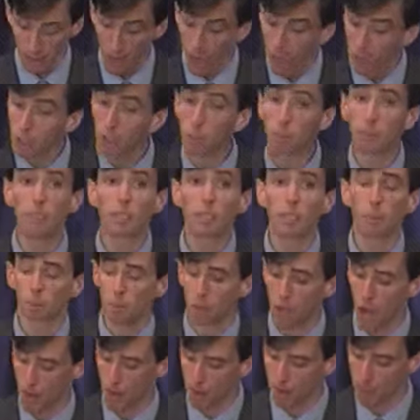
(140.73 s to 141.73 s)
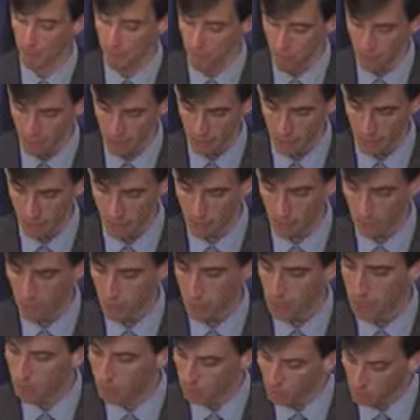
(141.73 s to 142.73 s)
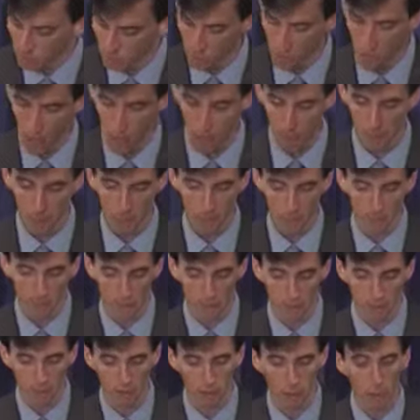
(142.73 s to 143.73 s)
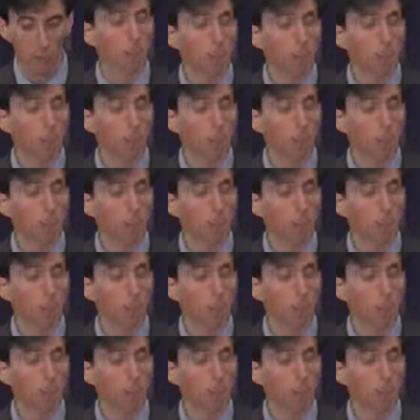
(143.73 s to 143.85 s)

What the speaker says: ultimately the property values and business opportunities